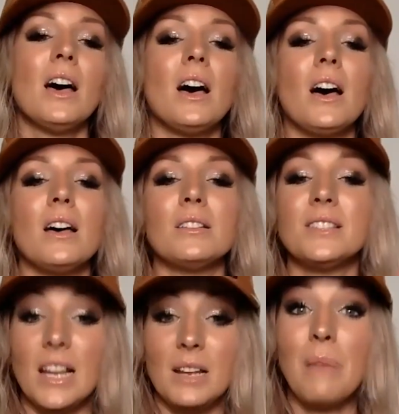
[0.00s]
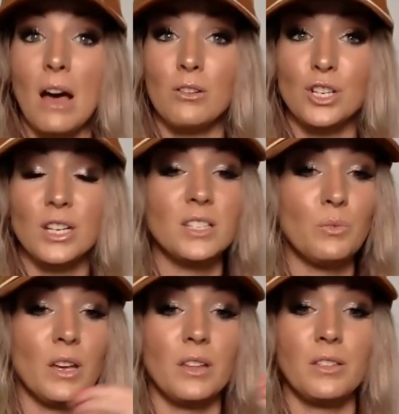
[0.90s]
Setting
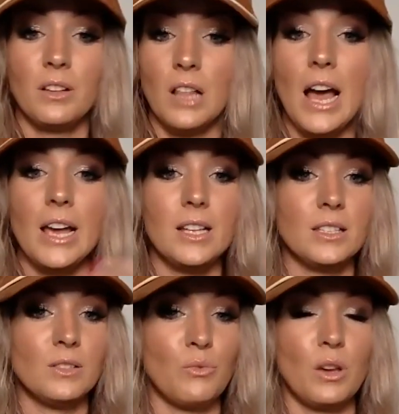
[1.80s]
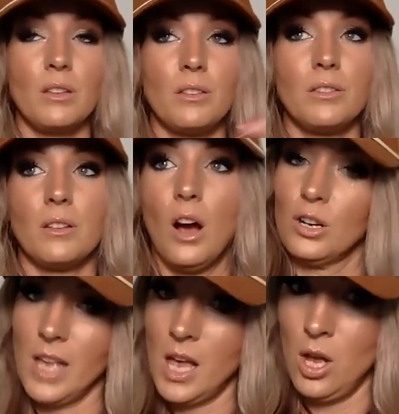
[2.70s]
boundaries with clients, with
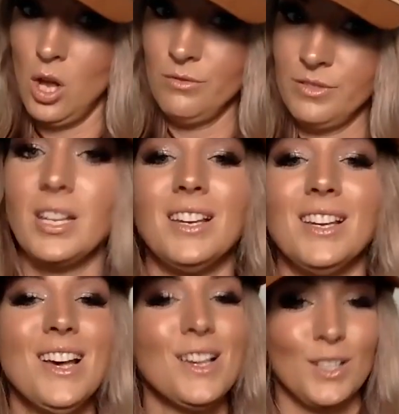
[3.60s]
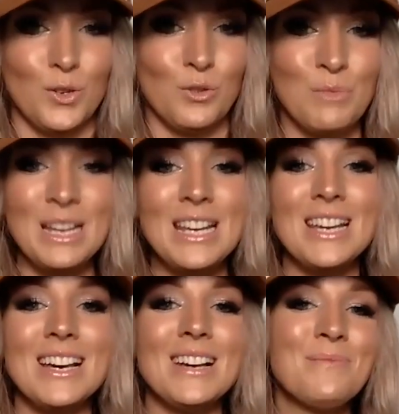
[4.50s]
ourselves, social
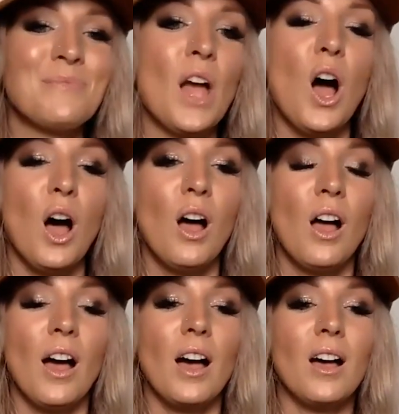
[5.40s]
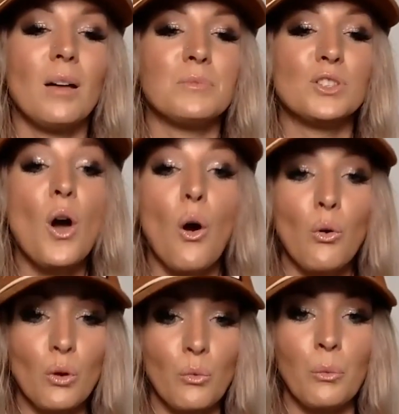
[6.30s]
media.
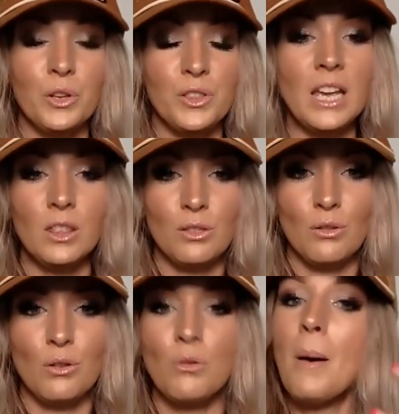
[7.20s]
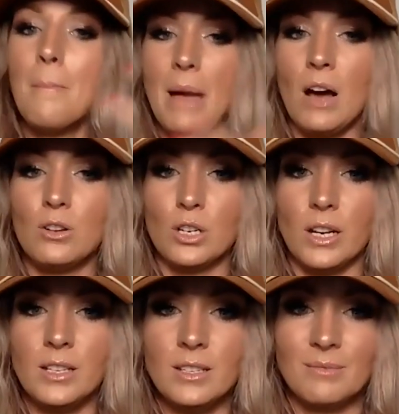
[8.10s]
So when we're thinking through
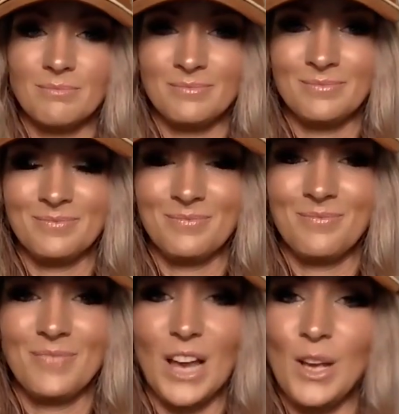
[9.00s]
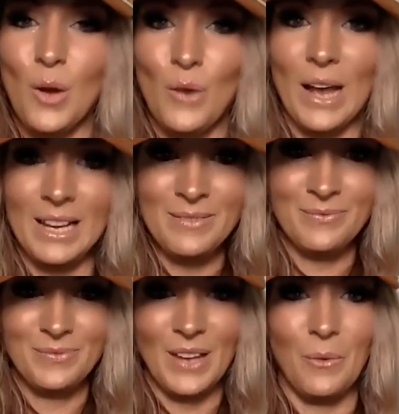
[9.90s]
boundaries, y'all ready?
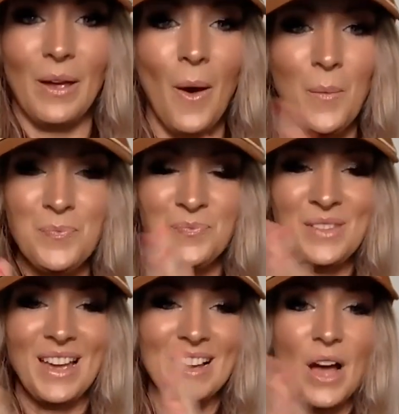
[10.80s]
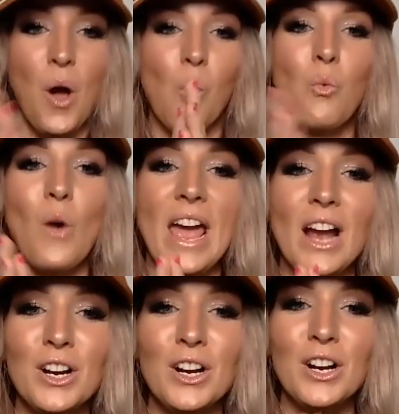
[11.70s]
Here we go.
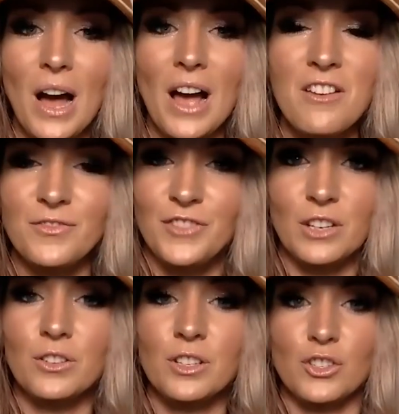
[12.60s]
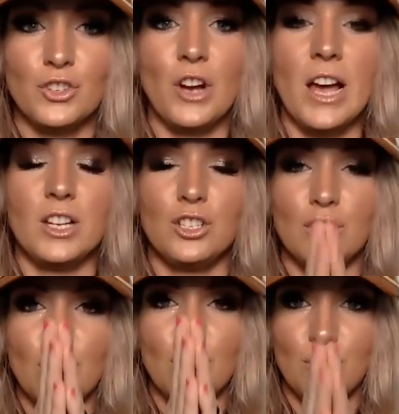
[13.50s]
Where do I feel
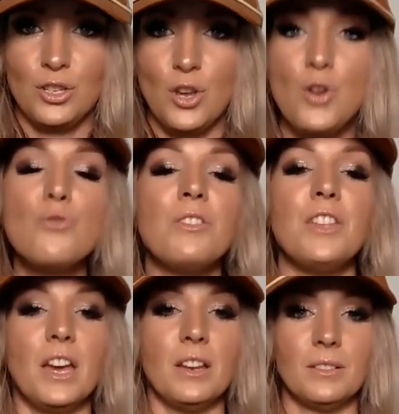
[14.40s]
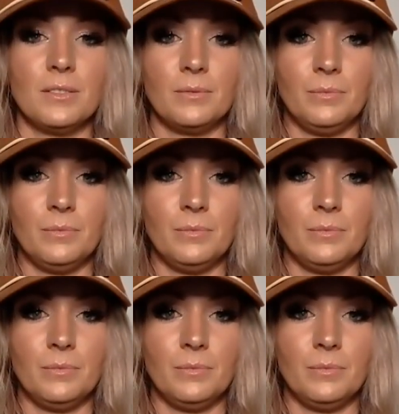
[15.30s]
stretched too thin?